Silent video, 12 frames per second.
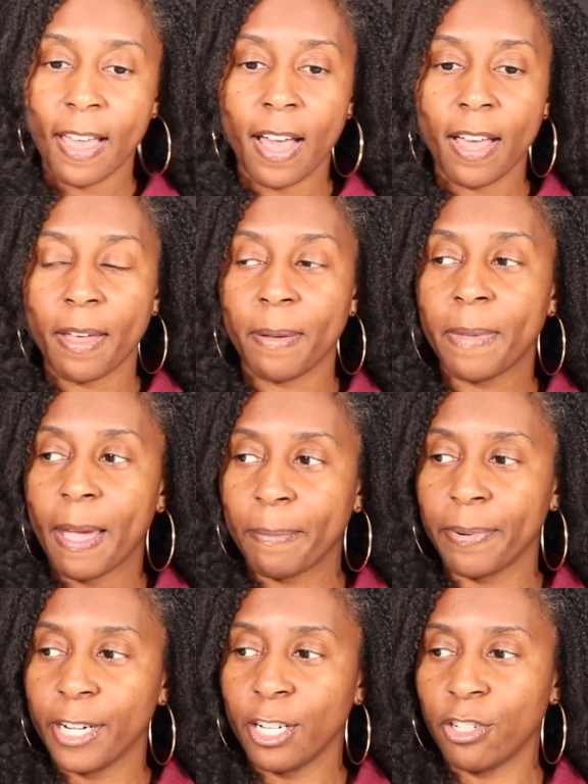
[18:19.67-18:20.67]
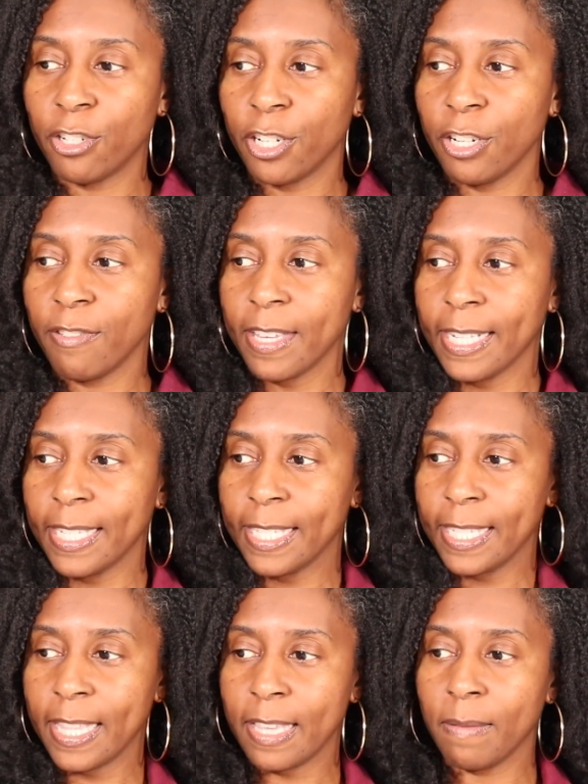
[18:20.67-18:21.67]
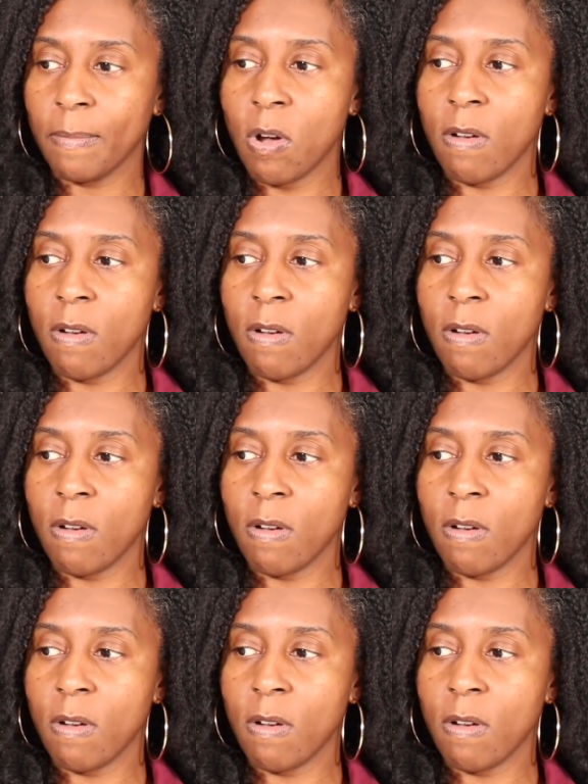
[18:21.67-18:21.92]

I'm pretty sure you can see them